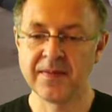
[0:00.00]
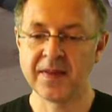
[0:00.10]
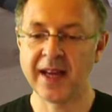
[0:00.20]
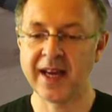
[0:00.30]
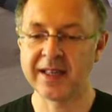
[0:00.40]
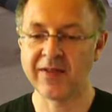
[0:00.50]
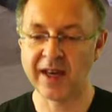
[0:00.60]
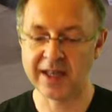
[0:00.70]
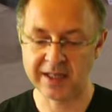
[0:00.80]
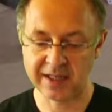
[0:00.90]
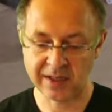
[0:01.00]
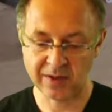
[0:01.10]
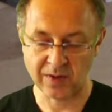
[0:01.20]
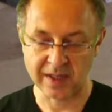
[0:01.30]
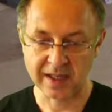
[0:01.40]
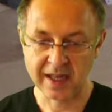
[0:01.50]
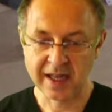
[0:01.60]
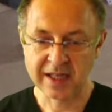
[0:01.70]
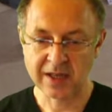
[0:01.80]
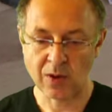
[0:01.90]
yeah, devices to it.
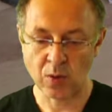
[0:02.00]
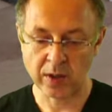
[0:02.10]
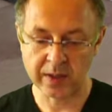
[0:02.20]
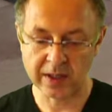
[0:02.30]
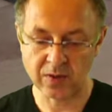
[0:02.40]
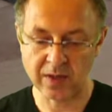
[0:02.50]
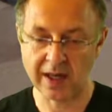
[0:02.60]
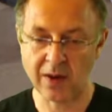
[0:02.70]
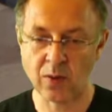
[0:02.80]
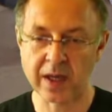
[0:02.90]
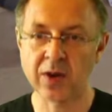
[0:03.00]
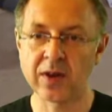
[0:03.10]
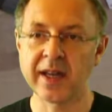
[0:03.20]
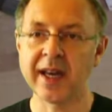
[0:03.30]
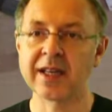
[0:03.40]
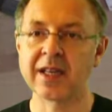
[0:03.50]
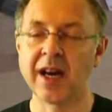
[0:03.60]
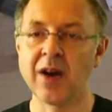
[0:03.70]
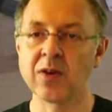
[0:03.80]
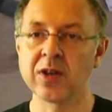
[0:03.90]
So what we do now, we connect
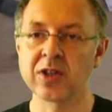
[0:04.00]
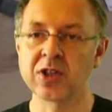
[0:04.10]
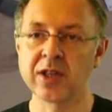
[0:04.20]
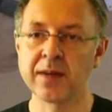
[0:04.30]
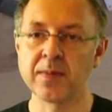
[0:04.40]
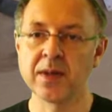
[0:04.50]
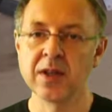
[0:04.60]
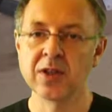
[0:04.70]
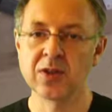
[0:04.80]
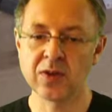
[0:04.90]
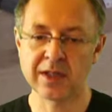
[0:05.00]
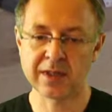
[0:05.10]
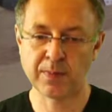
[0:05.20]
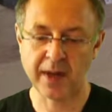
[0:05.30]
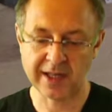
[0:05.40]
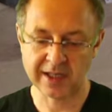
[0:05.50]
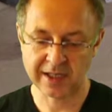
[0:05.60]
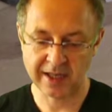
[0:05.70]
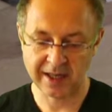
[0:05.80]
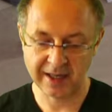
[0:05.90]
our chip to this bus
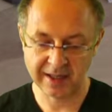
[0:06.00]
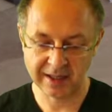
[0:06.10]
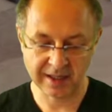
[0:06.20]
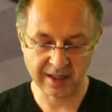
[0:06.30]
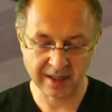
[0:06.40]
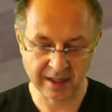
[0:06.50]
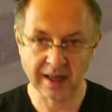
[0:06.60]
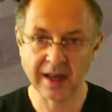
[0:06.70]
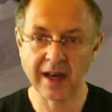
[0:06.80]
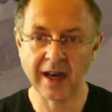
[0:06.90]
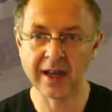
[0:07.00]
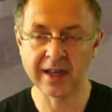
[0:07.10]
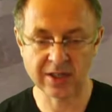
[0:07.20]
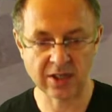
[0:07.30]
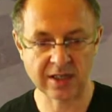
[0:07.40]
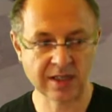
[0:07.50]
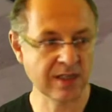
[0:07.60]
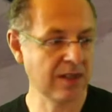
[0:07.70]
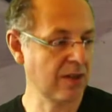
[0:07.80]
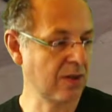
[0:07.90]
and uh, I just
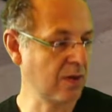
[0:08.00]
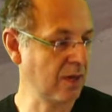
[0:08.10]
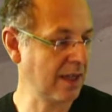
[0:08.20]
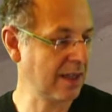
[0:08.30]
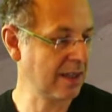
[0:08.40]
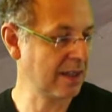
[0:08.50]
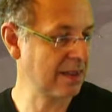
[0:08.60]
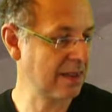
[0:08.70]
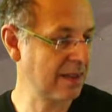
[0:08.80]
do that and